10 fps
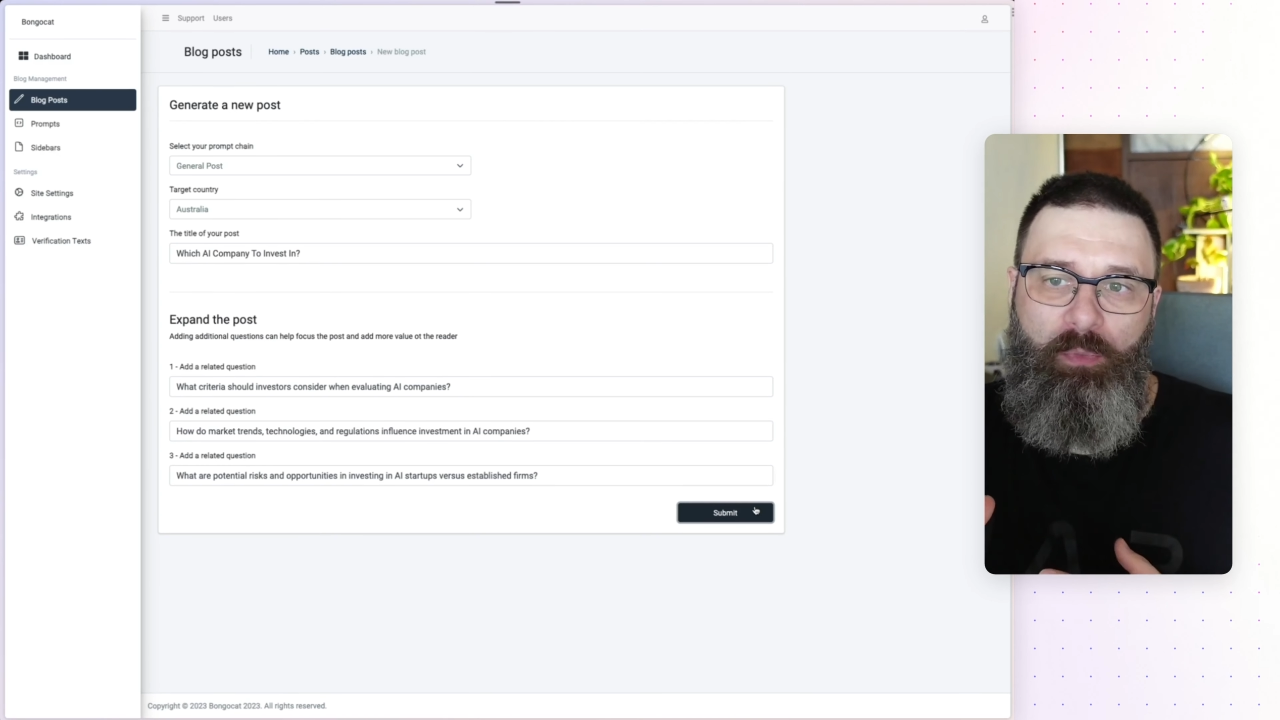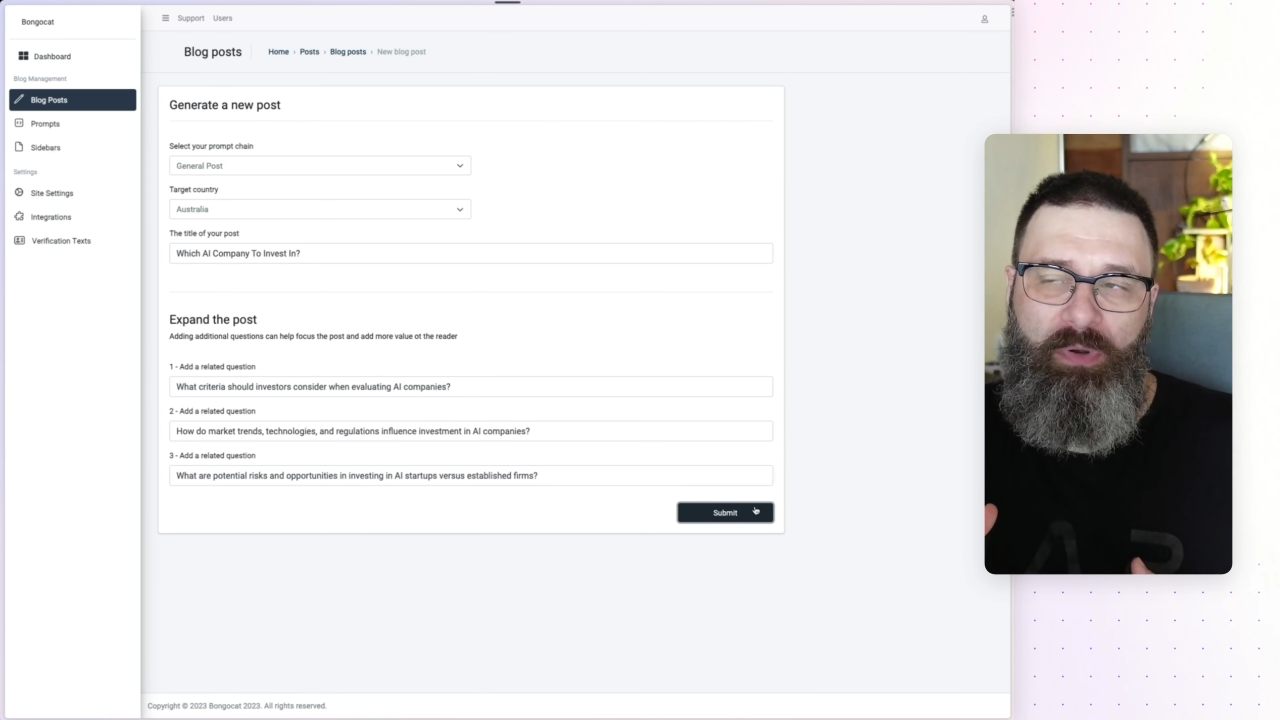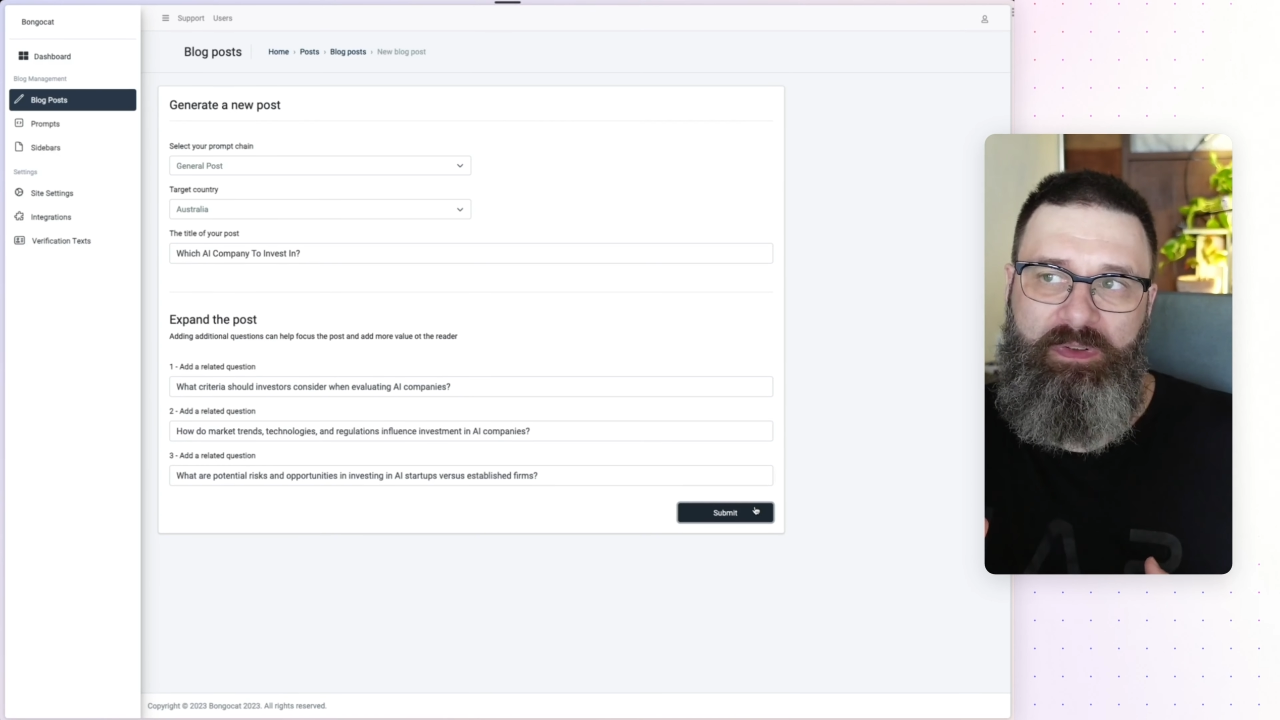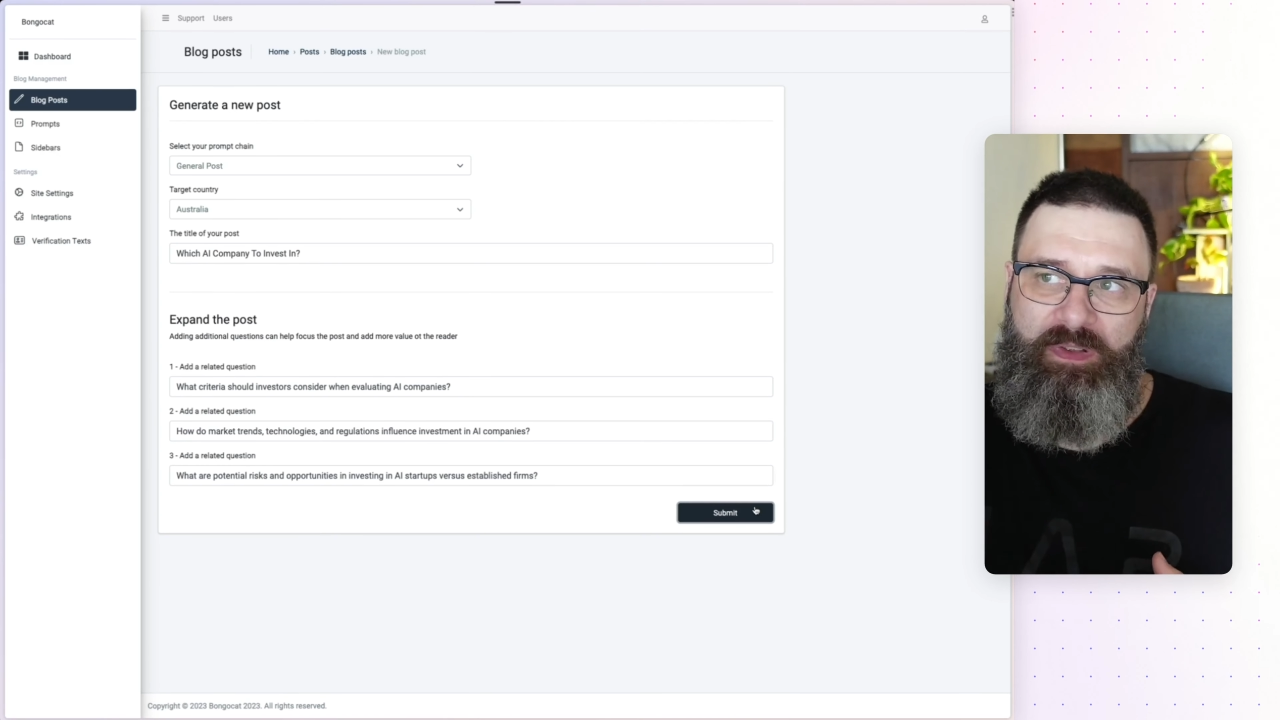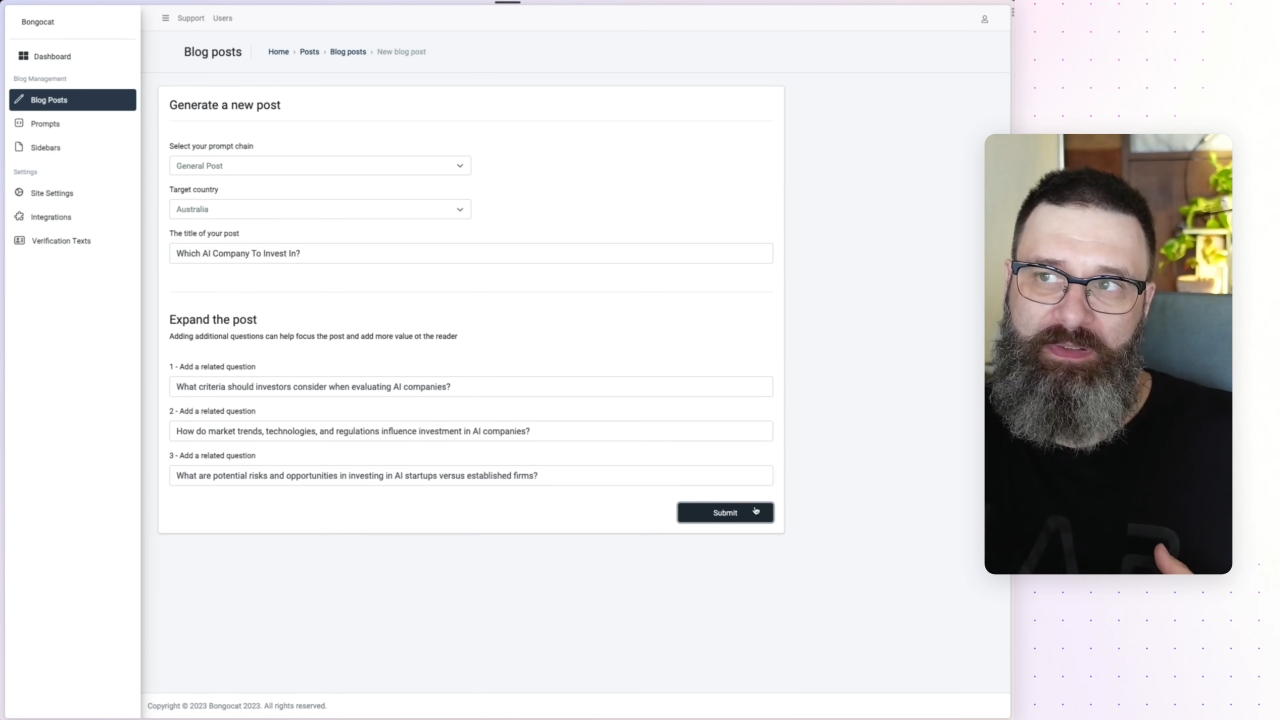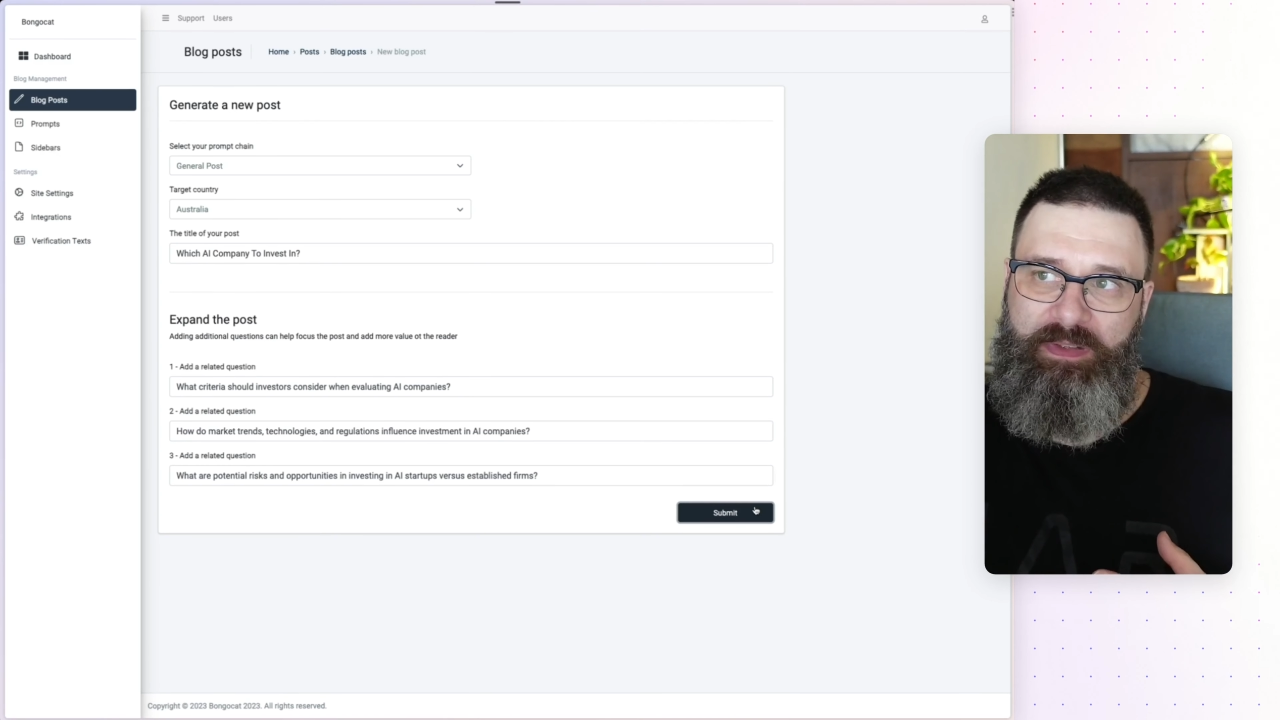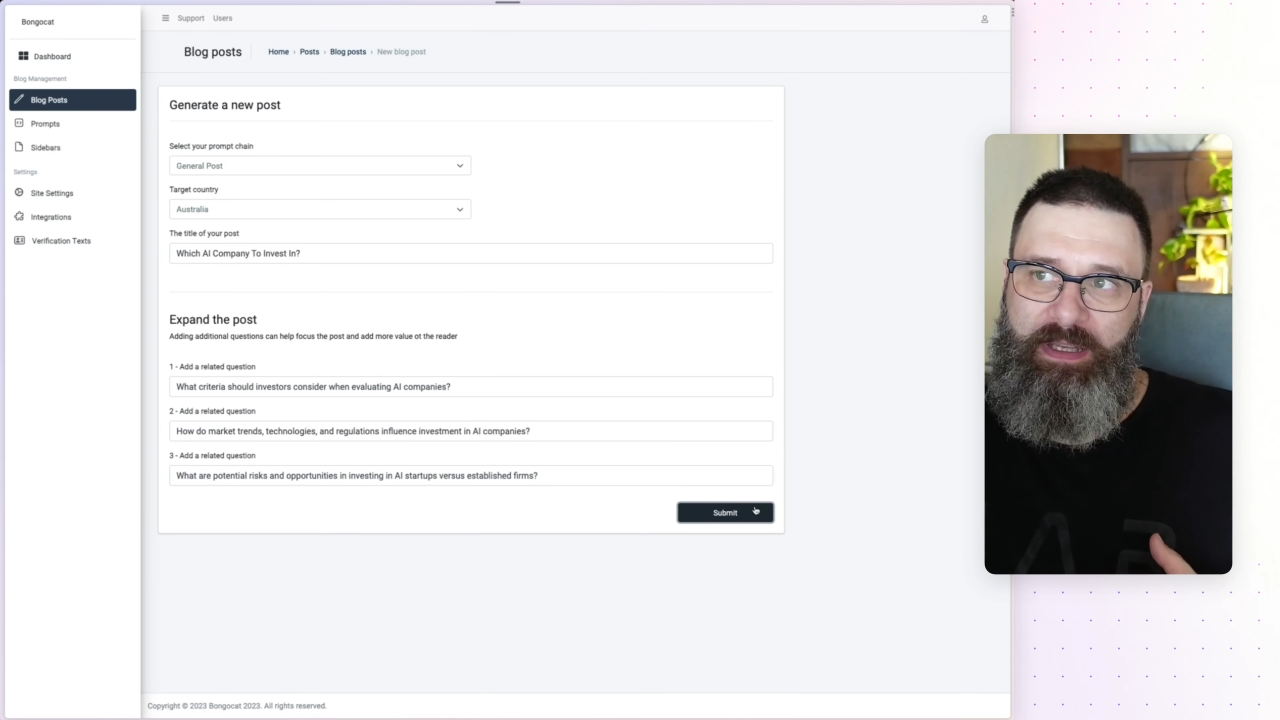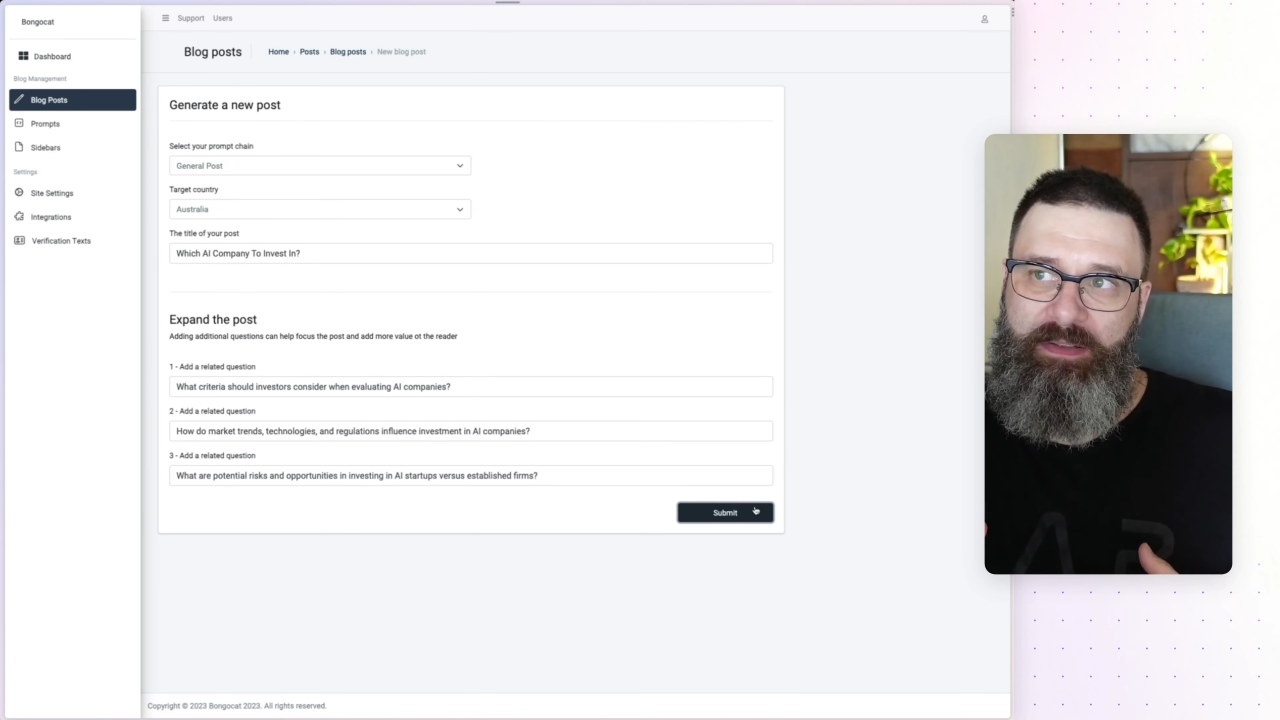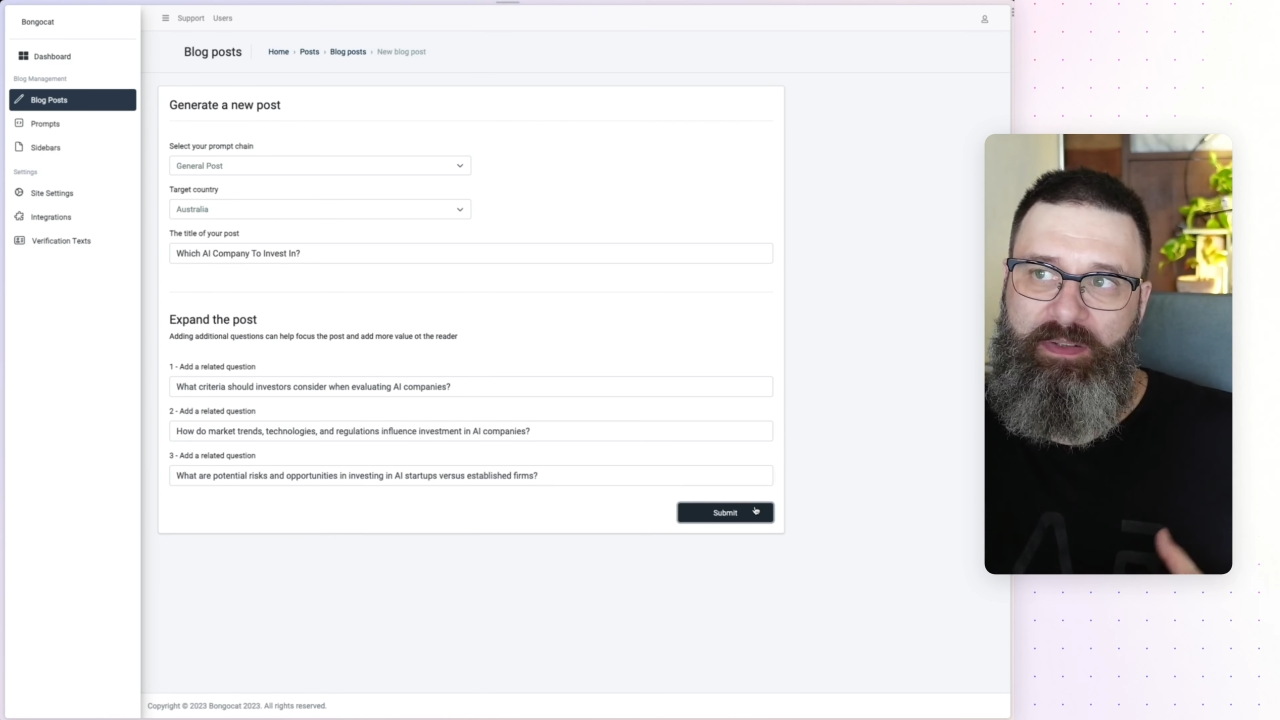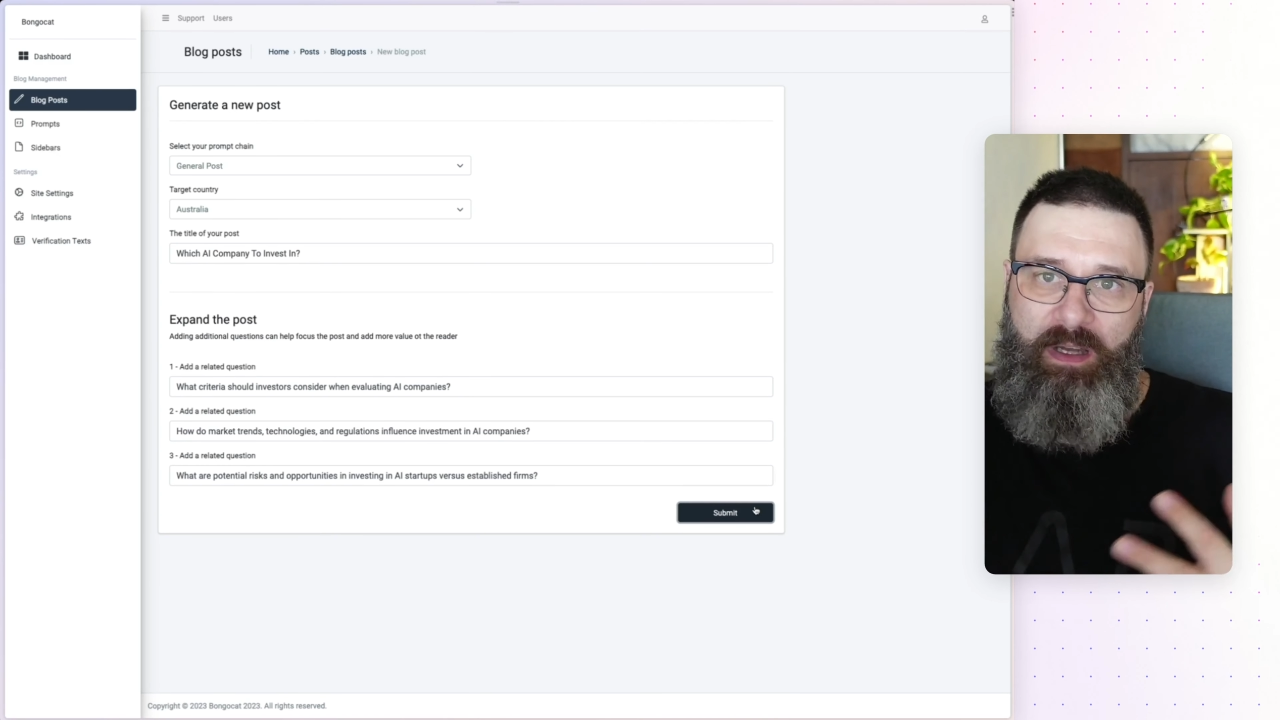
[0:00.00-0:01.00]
process takes